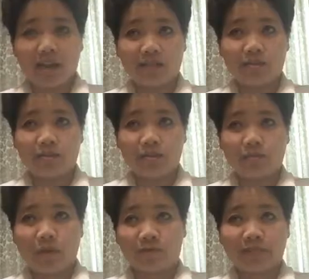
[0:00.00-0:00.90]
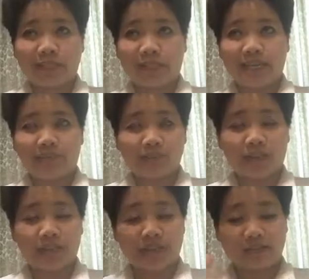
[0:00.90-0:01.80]
who's probably the king of
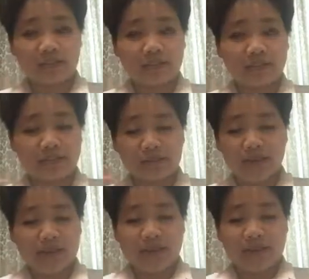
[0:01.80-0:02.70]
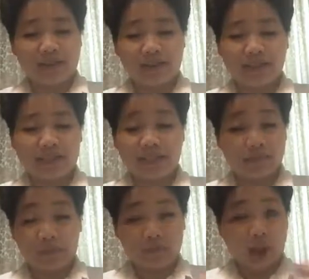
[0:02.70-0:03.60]
content because he
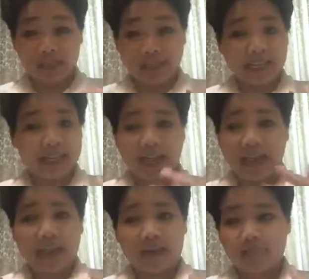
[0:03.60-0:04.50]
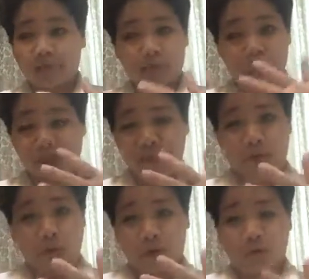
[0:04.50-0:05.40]
keep on talking and producing
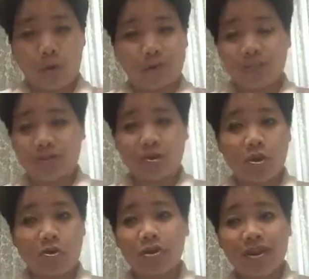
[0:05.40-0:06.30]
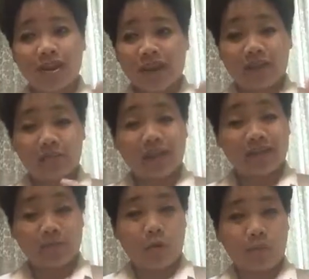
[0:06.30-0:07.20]
more and more material and
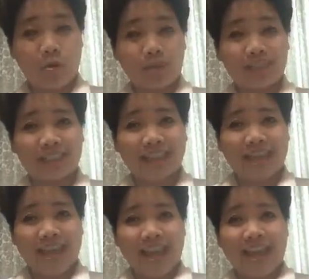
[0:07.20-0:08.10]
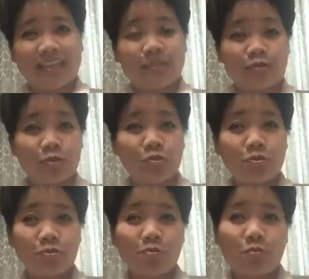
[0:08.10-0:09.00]
writing more books. And if
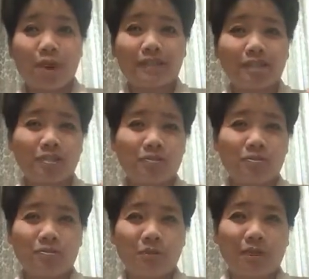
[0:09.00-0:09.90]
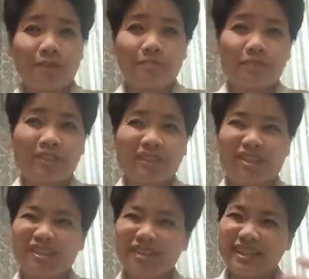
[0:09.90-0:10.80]
you want to
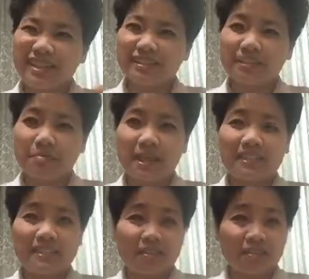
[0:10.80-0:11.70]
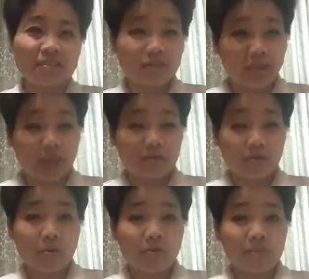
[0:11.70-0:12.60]
consider getting some ideas on how to
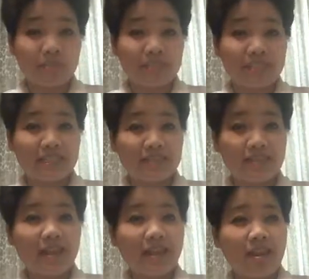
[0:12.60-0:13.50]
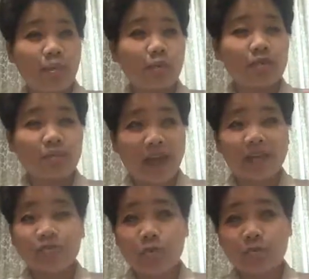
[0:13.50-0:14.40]
grow your business, which
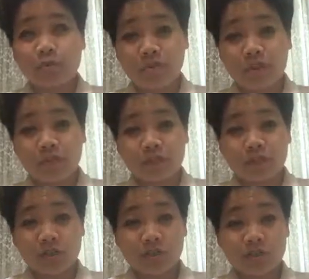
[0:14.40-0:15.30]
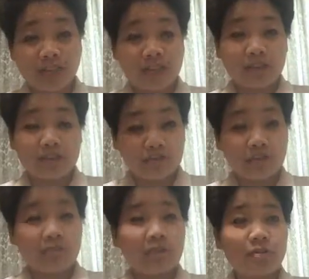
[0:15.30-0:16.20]
platform you may want to choose, feel
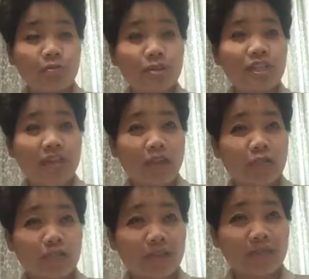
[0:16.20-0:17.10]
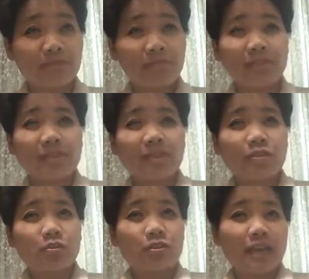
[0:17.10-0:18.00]
free to reach out to me.
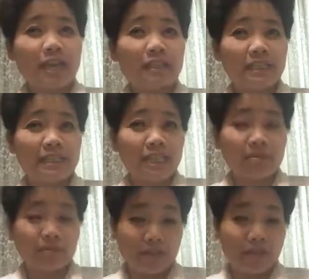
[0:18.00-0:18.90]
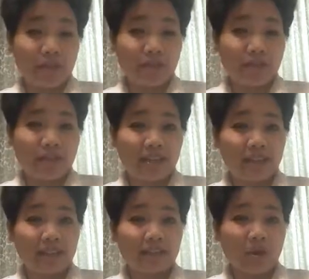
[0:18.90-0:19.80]
You can email me
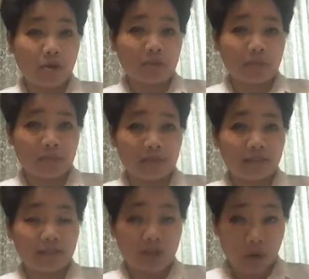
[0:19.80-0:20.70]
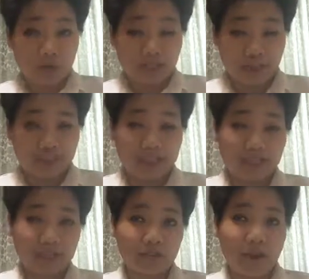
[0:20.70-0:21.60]
at
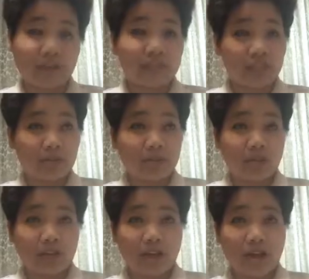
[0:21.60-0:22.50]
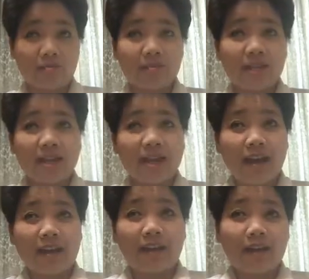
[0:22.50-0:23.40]
coachemilyletran@gmail.com.
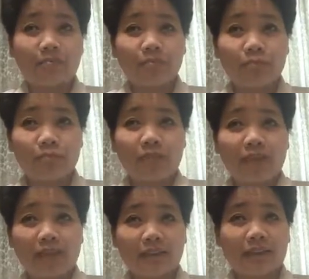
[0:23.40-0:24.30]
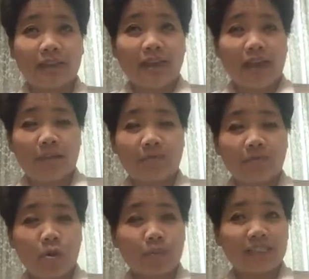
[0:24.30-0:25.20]
I'm going to
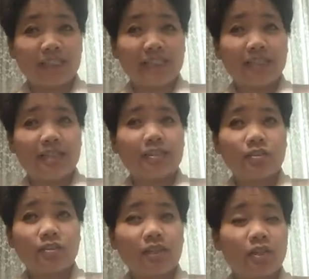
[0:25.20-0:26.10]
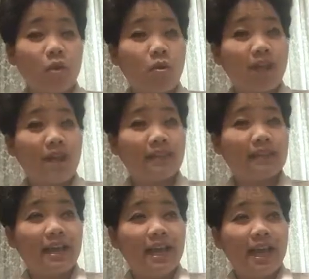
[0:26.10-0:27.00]
post a link. You can go ahead
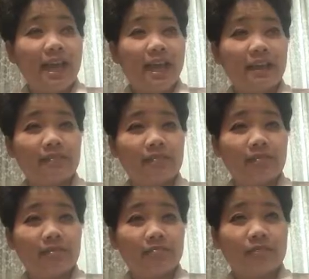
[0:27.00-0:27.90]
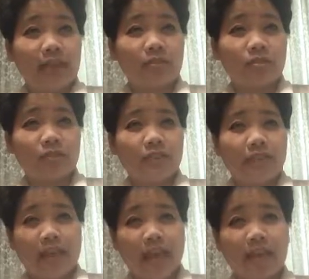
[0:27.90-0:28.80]
and download
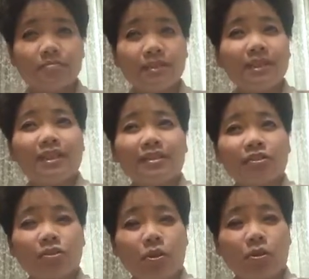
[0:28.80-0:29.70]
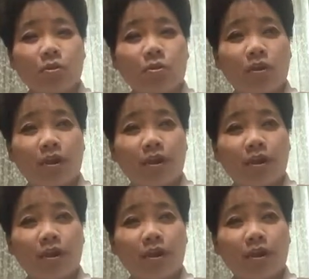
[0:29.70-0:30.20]
the app. So